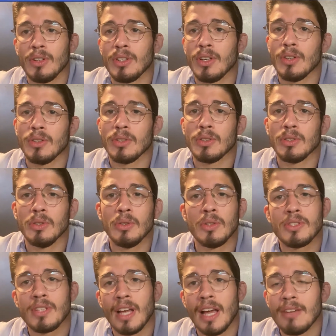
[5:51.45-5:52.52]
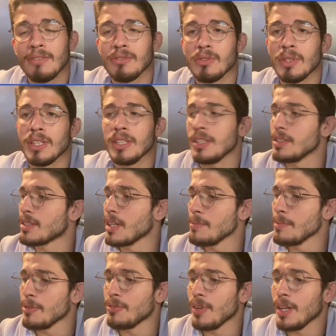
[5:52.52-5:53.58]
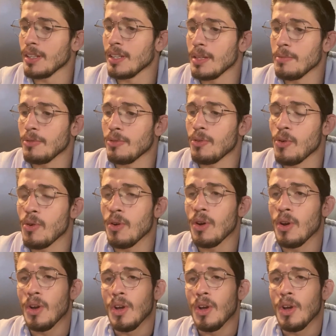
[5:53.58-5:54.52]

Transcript: You know, Lou, it's a heavyweight, he's gonna be fighting the day before.